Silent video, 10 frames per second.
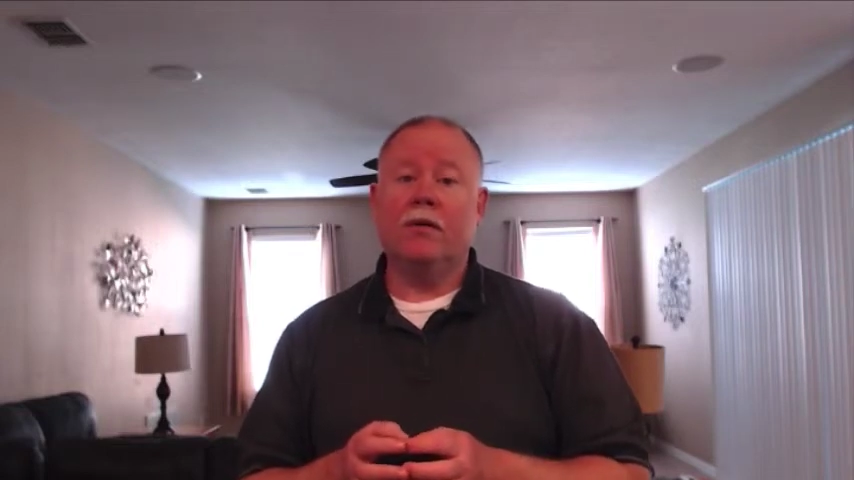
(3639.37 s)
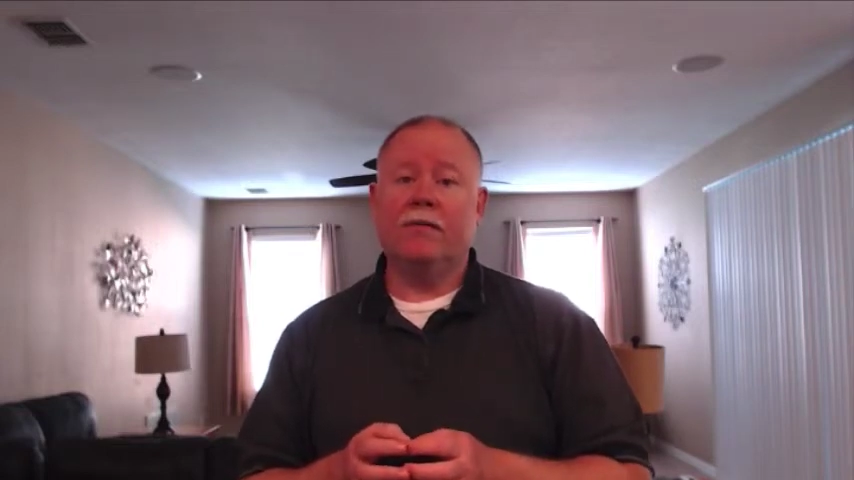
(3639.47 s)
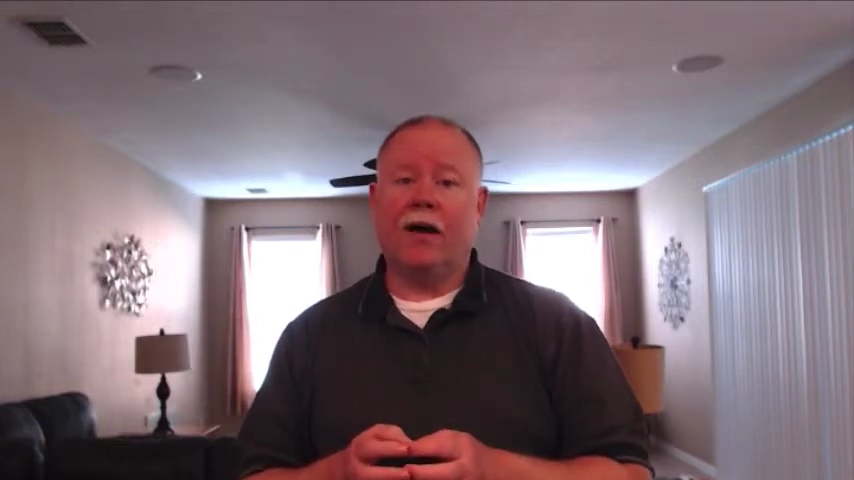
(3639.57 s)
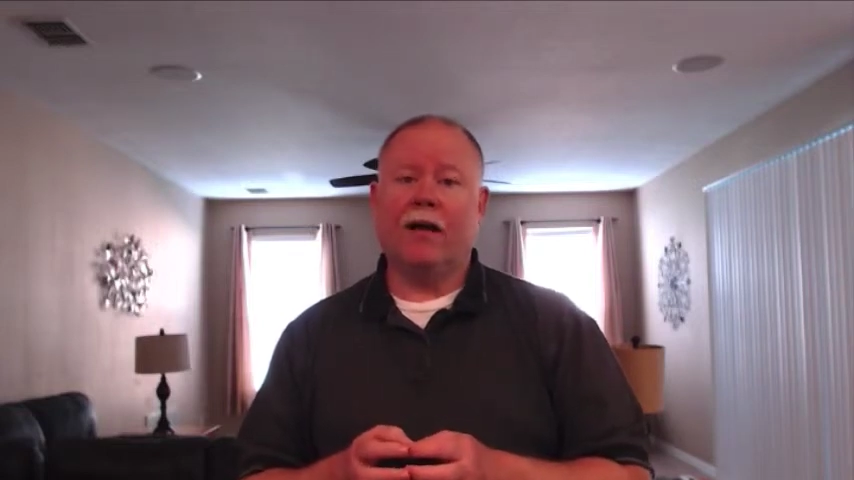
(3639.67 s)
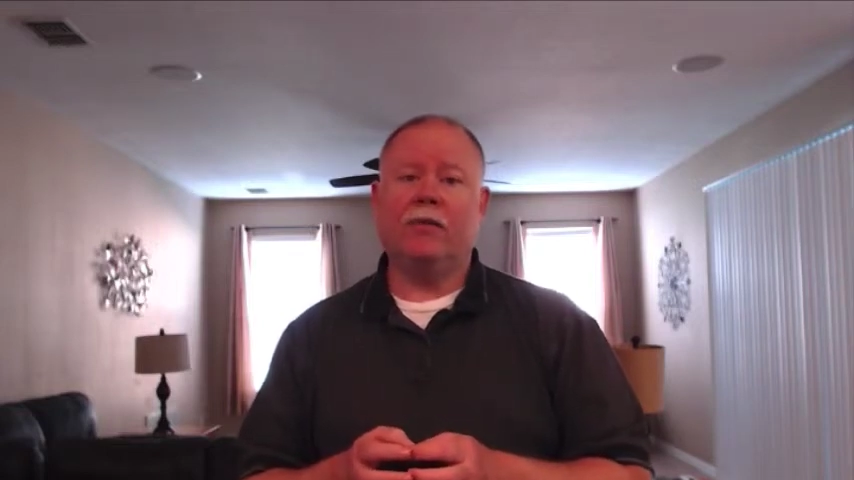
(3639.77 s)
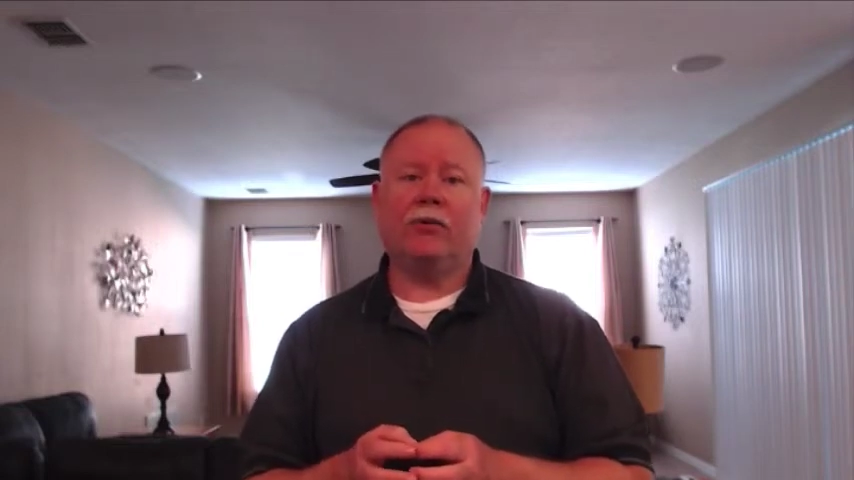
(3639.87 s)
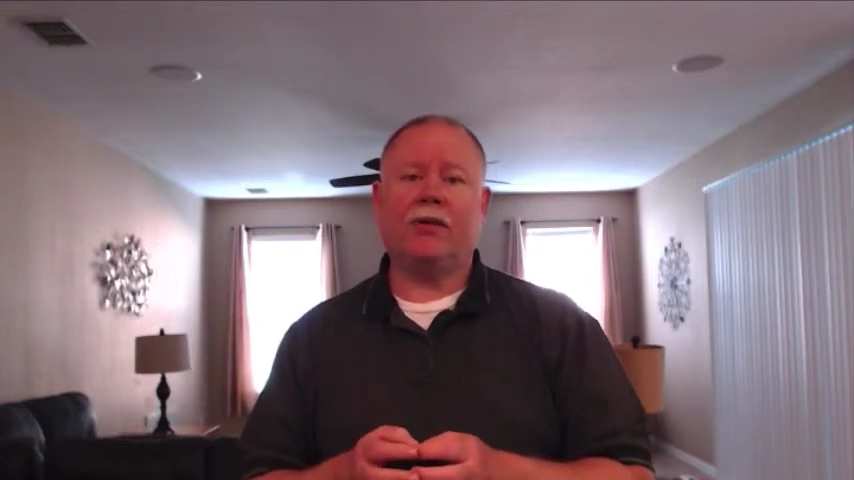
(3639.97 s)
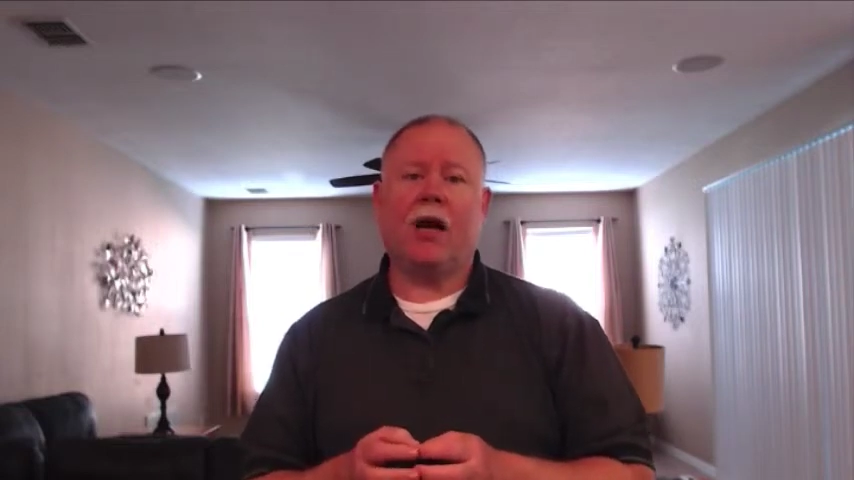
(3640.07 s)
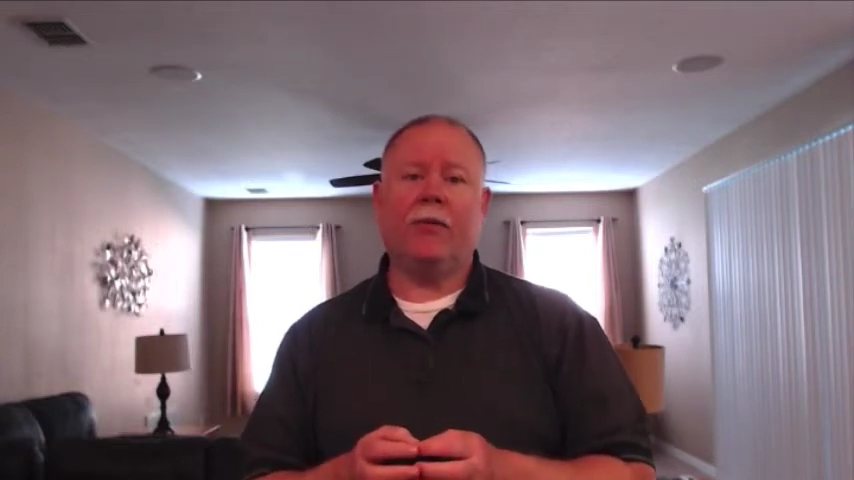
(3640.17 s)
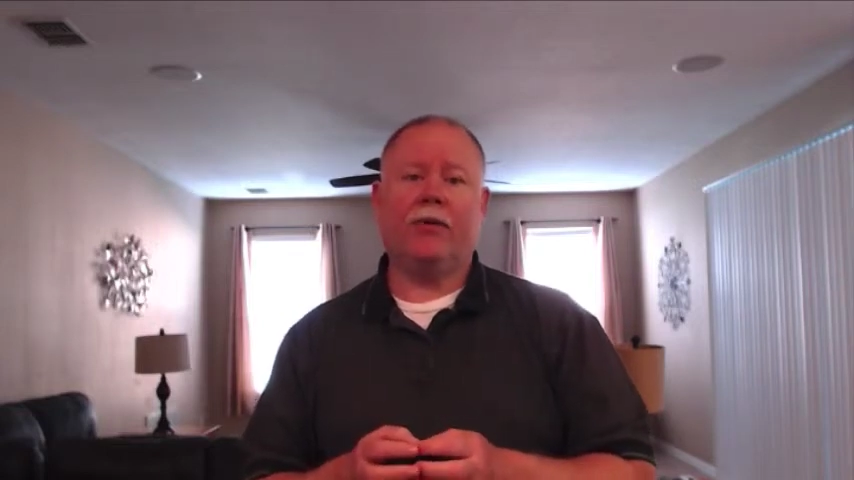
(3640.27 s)
valuable
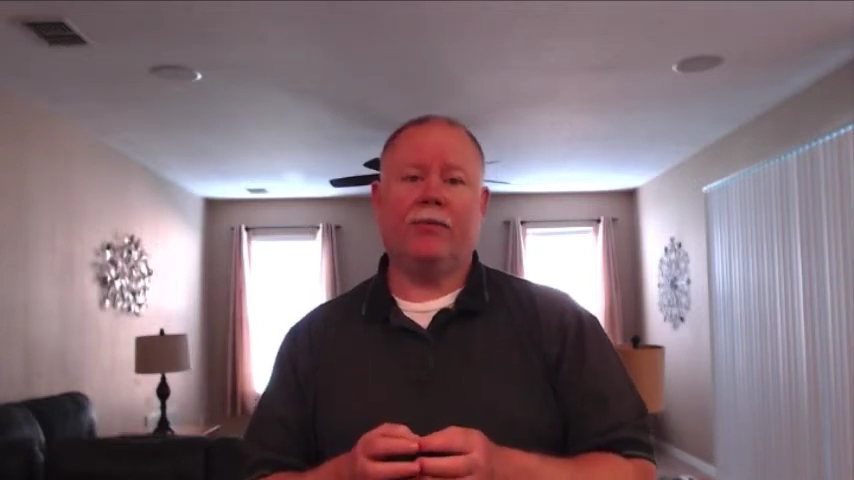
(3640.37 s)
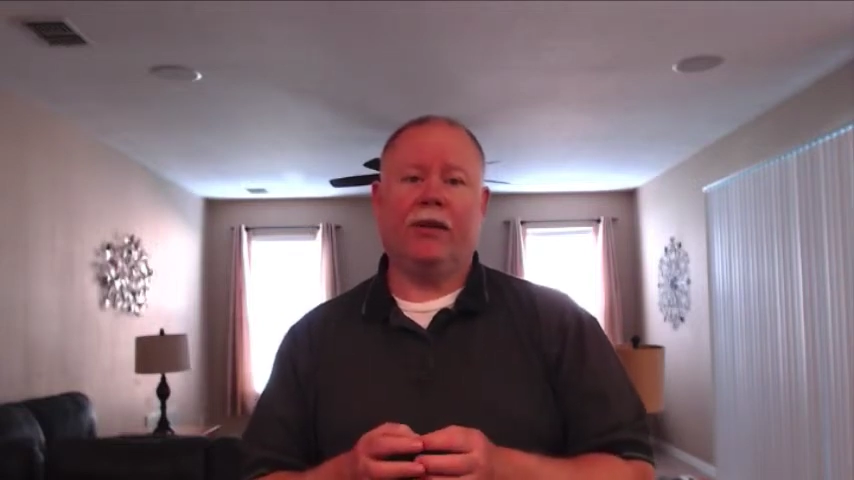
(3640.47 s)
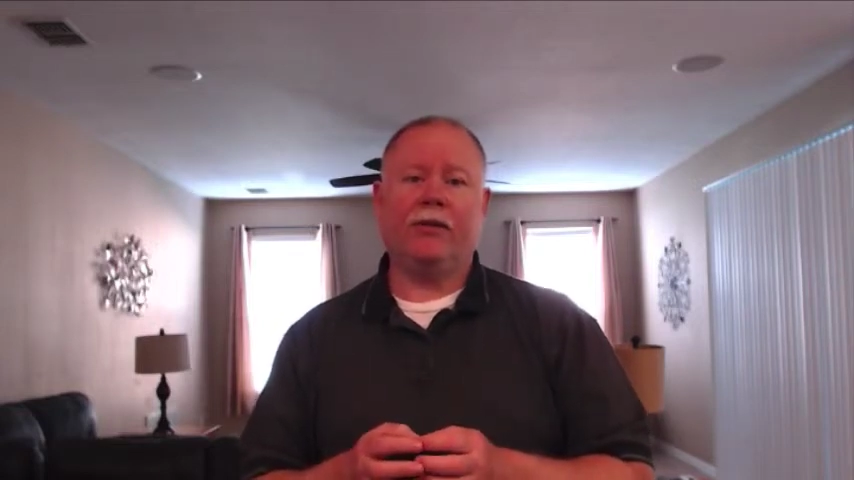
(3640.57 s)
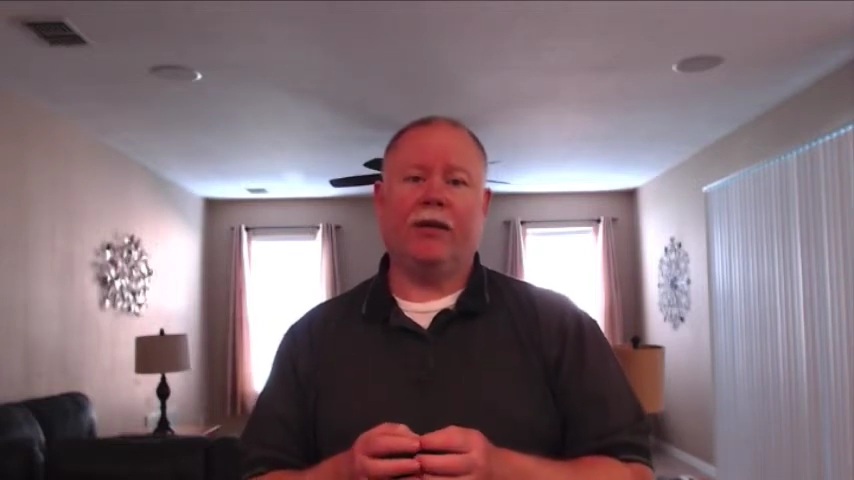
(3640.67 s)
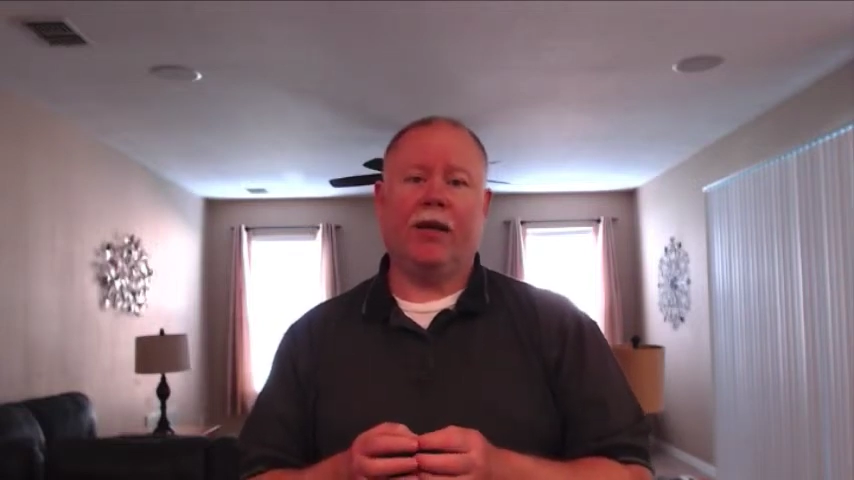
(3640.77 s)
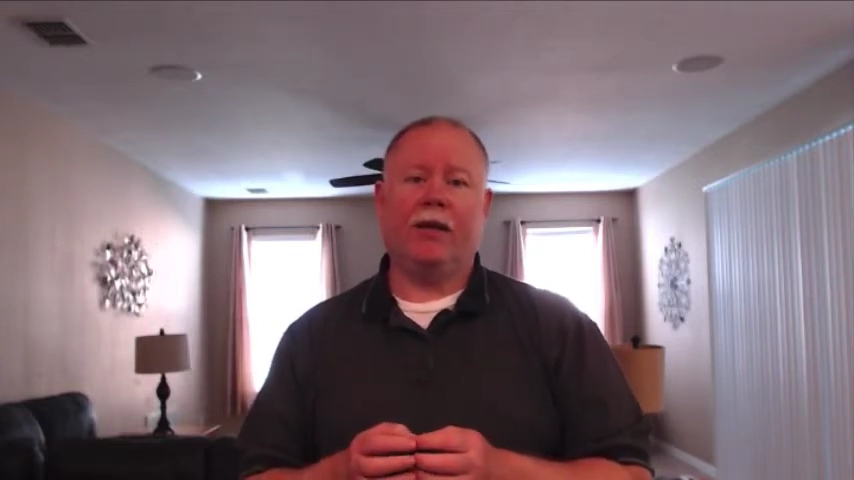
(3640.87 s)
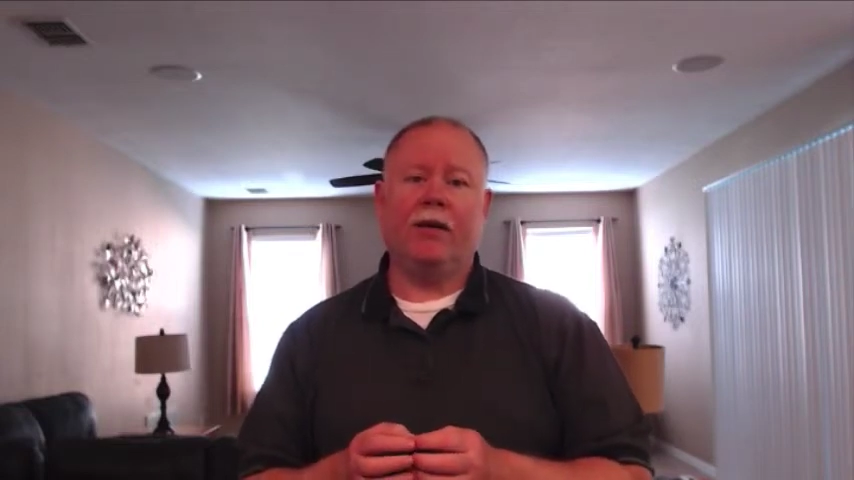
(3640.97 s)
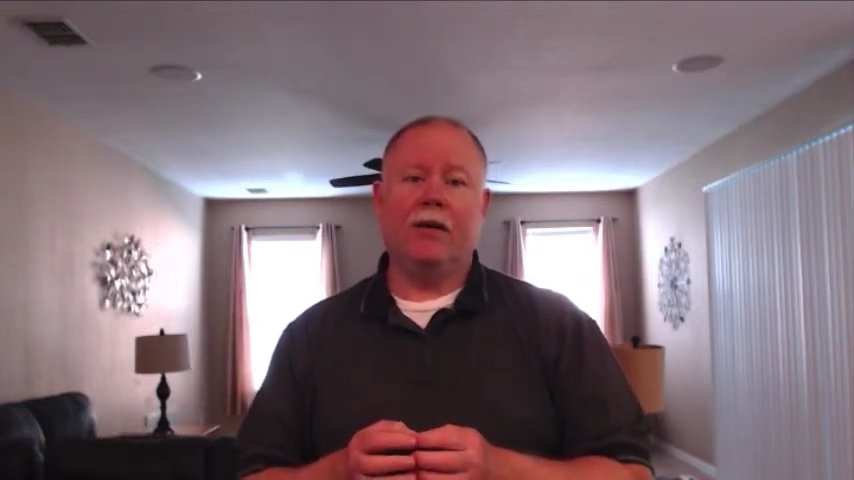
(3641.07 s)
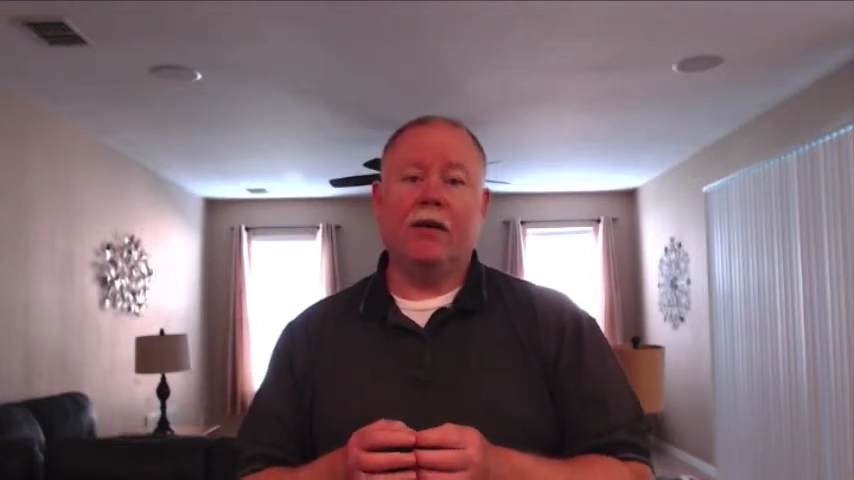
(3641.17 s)
time with me today.